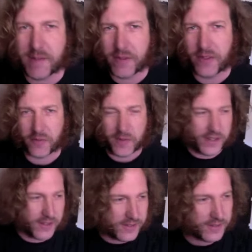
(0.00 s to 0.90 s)

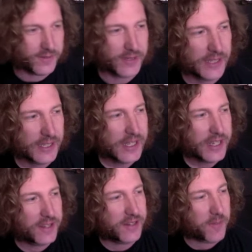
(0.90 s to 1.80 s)
Chris is his name. He's
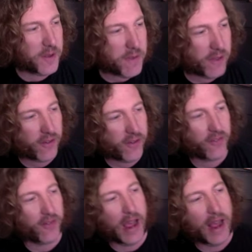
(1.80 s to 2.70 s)
from England.
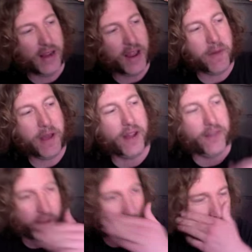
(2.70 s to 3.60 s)
He sent me a
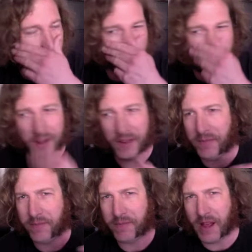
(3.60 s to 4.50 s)
message and gave
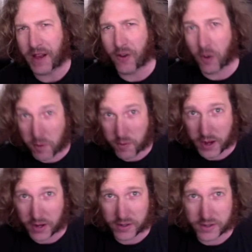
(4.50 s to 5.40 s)
me a heads up
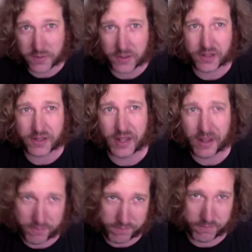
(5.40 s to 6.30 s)
that
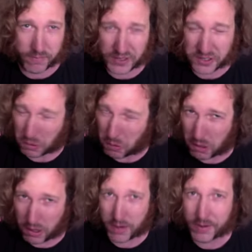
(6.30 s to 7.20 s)
Norman Records, which
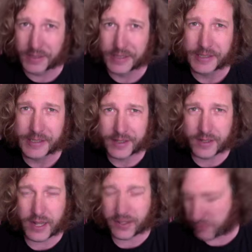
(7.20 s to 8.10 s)
is a
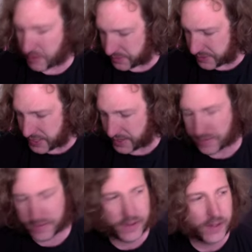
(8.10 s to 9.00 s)

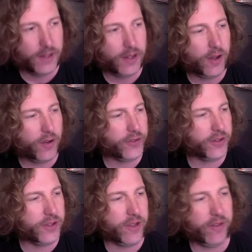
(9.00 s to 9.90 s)

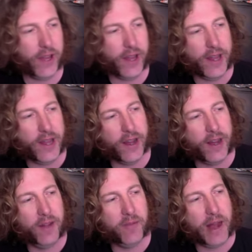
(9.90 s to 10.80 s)
store/website
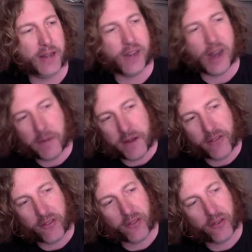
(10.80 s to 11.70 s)
over in the
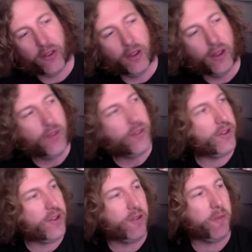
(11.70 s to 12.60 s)
UK, had
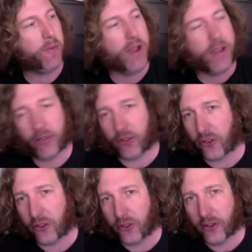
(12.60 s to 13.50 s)
copies
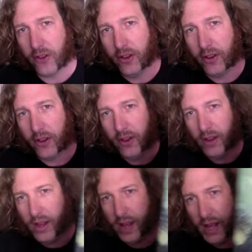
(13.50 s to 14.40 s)
for a decent
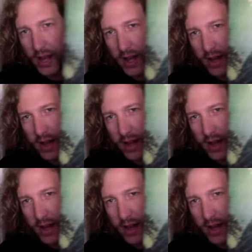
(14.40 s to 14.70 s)
price,